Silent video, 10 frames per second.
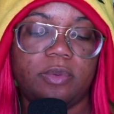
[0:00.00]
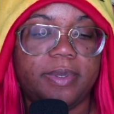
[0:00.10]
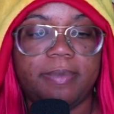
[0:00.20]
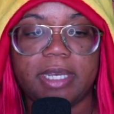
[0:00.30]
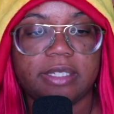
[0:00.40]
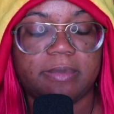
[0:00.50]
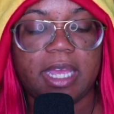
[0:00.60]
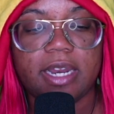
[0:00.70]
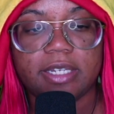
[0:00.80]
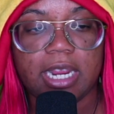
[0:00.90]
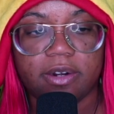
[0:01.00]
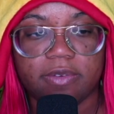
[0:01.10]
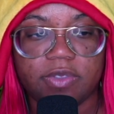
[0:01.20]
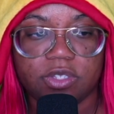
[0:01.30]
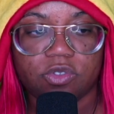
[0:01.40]
be because I'm kind of tired of
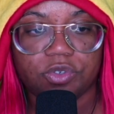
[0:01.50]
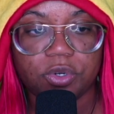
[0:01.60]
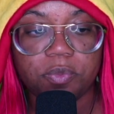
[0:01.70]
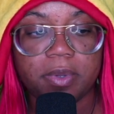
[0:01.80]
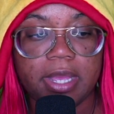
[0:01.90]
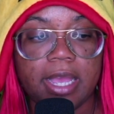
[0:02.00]
this trope,